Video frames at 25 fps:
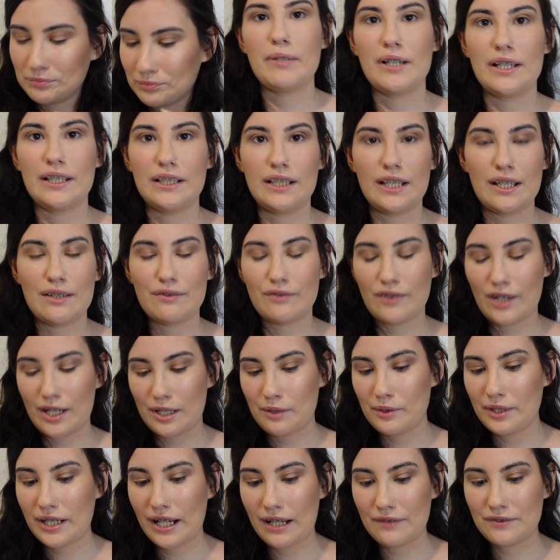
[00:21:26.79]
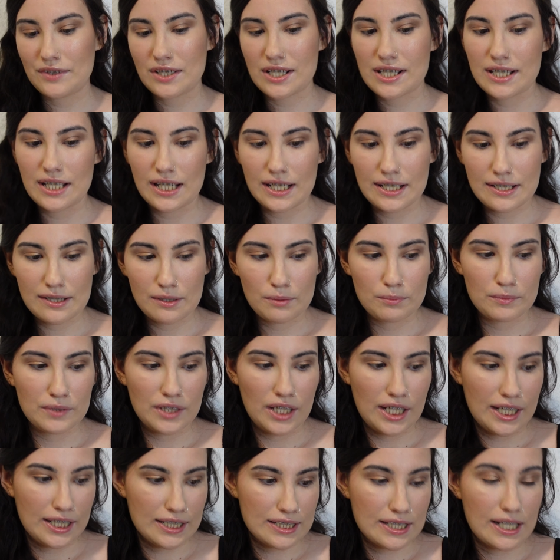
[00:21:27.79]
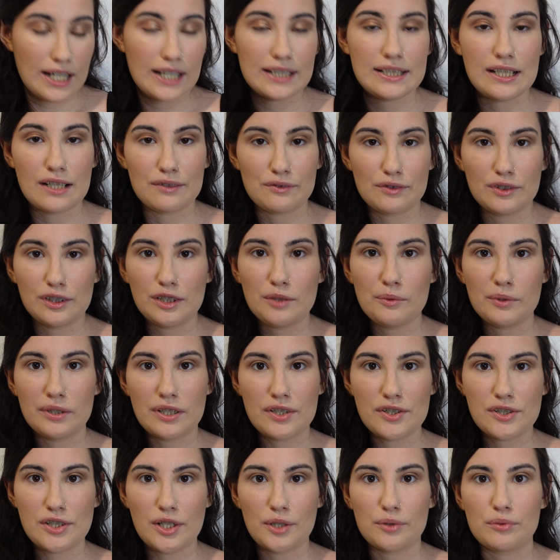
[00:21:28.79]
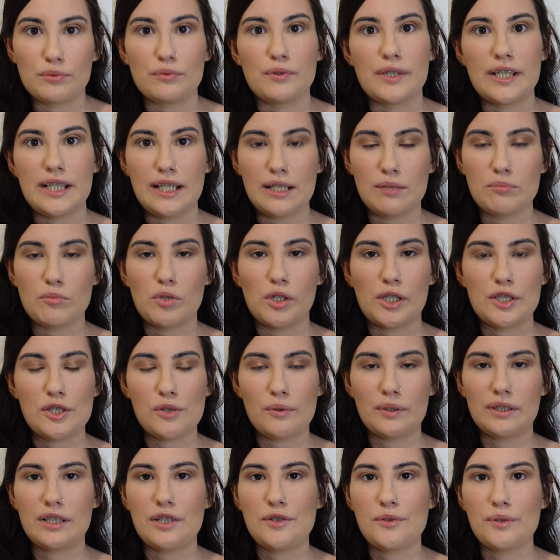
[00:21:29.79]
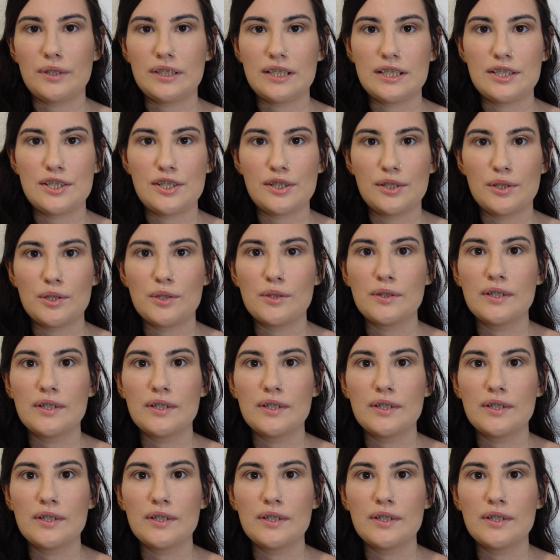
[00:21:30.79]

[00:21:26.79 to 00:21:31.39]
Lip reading: But if I would have to say some things, I definitely want to start reading more in 2022.